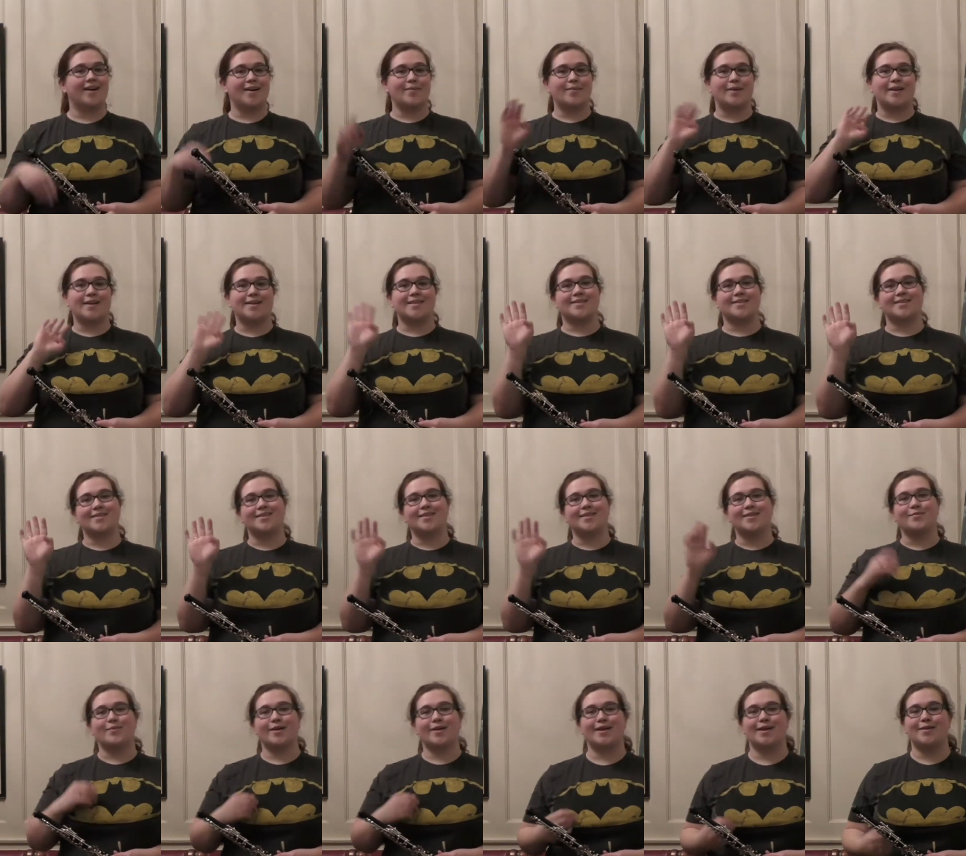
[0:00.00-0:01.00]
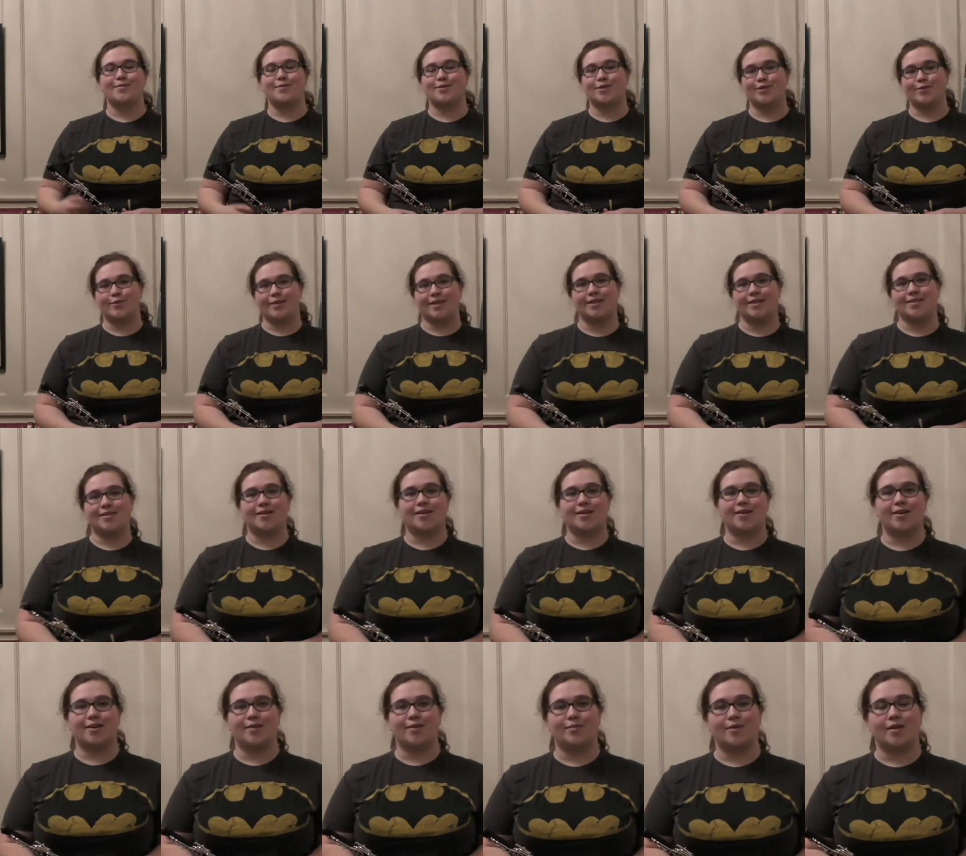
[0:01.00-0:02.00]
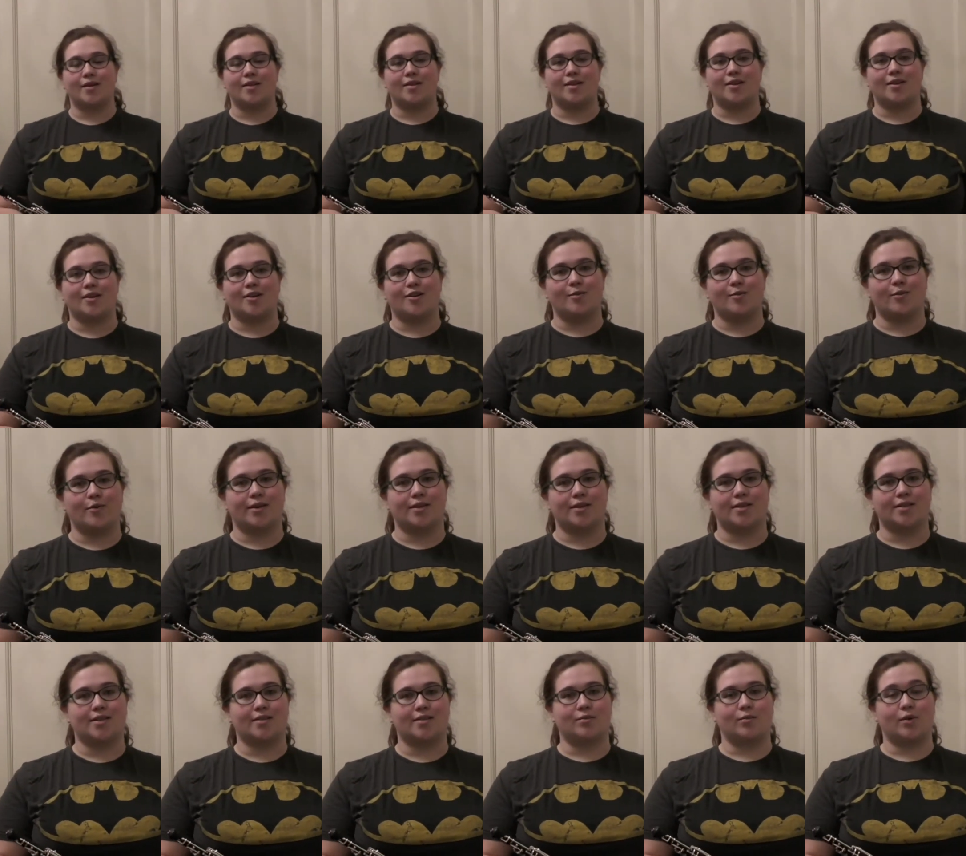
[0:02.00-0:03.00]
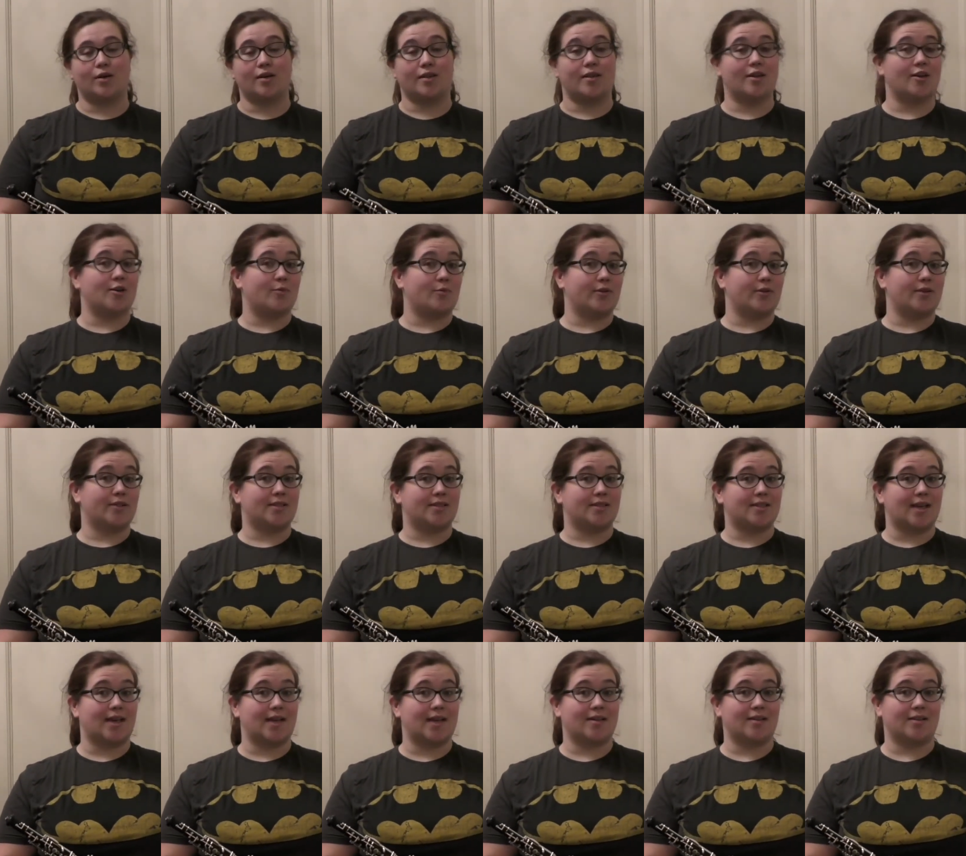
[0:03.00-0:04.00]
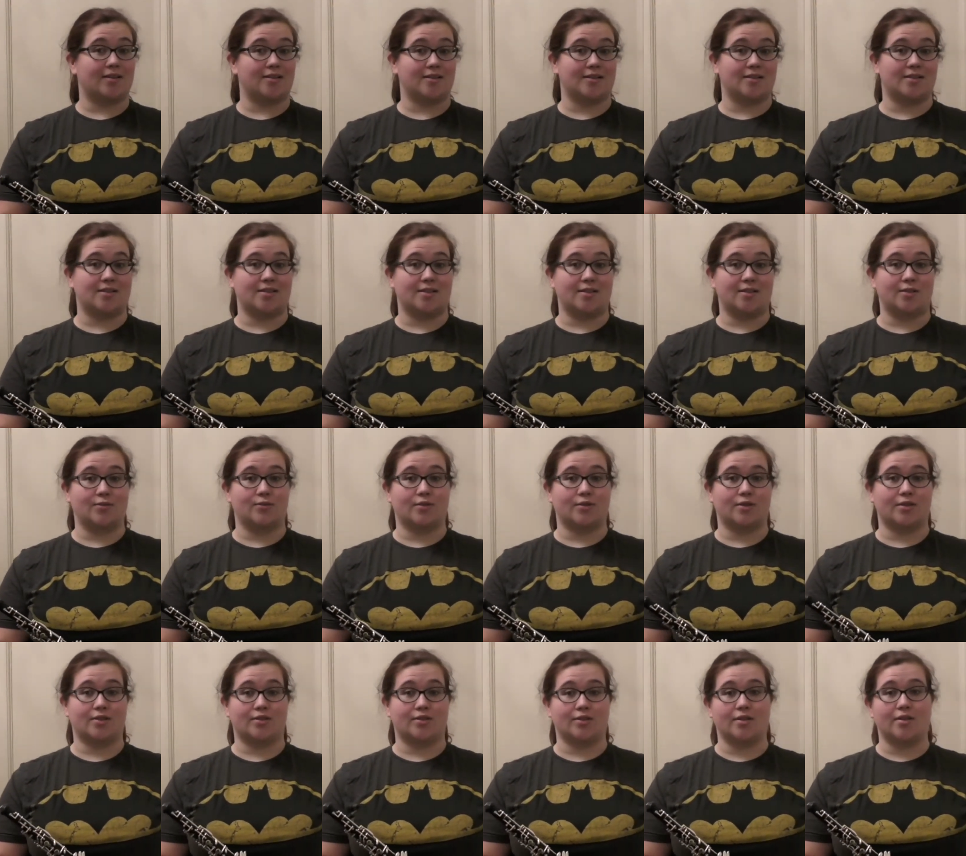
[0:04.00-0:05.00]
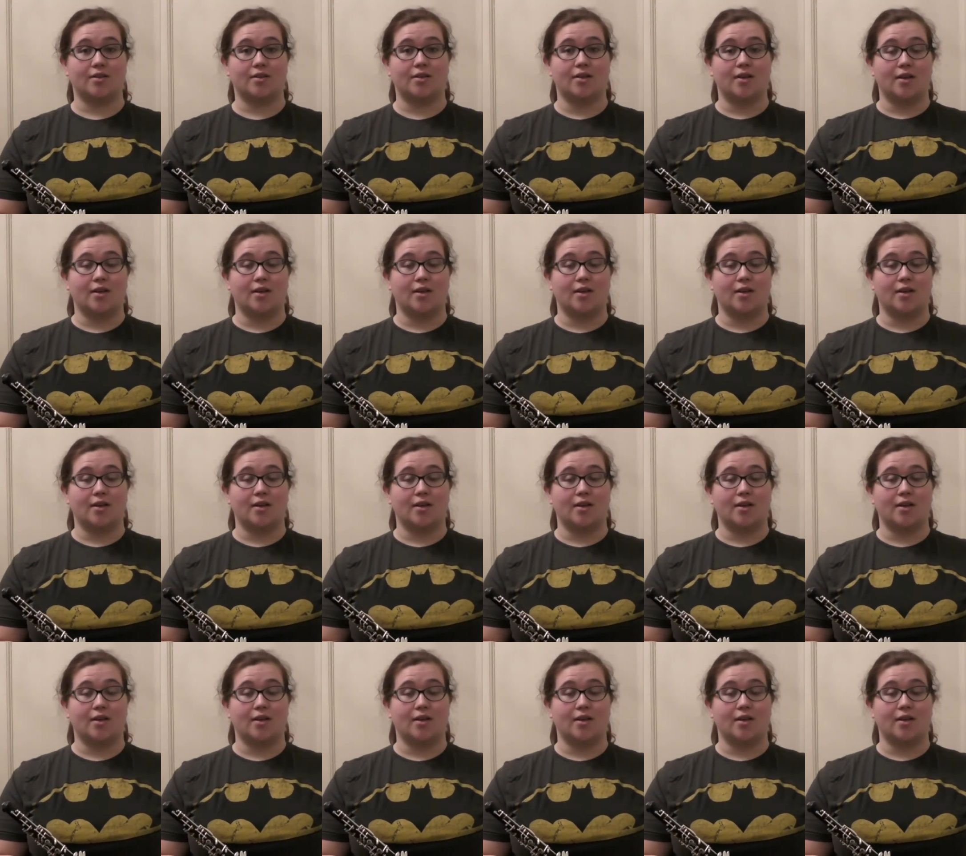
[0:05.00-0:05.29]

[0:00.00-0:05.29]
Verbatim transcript: Hi Max, my name's Louise, I'm the oboist, one of the oboists at London City Orchestra.